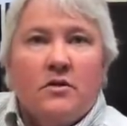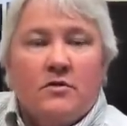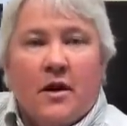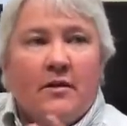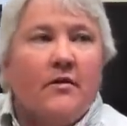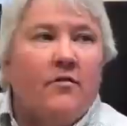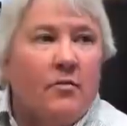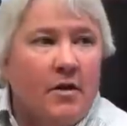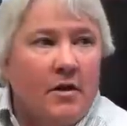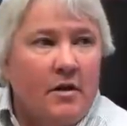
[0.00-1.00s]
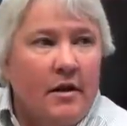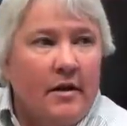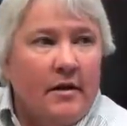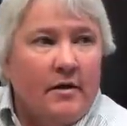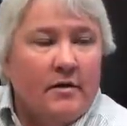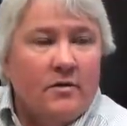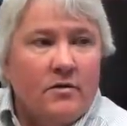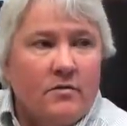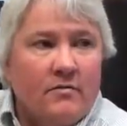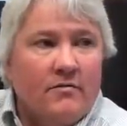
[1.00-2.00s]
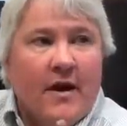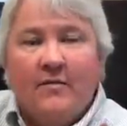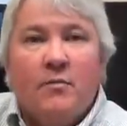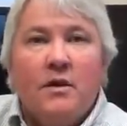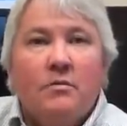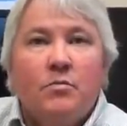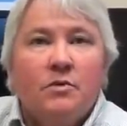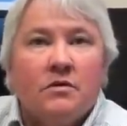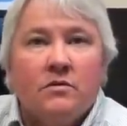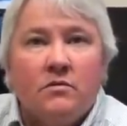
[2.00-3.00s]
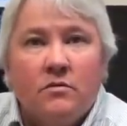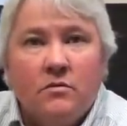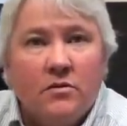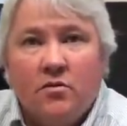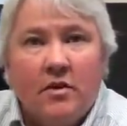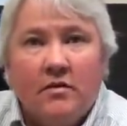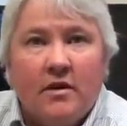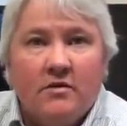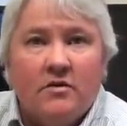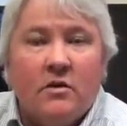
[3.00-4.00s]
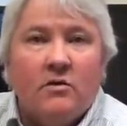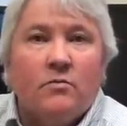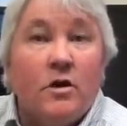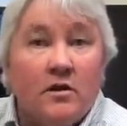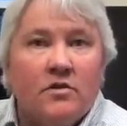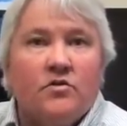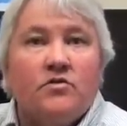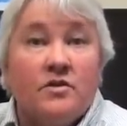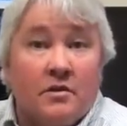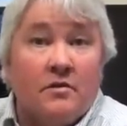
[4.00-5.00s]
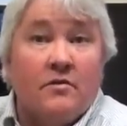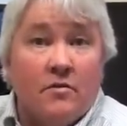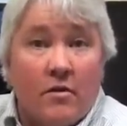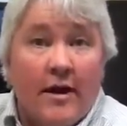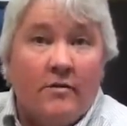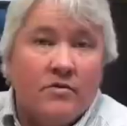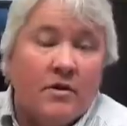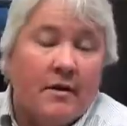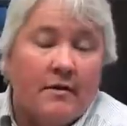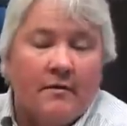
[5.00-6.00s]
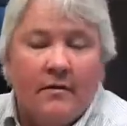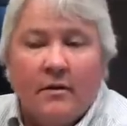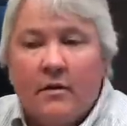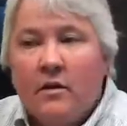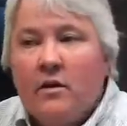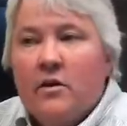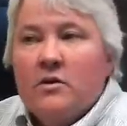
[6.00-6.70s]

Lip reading: not everybody has 5 megapixel, $20,000 monitor sitting in their house kind of thing.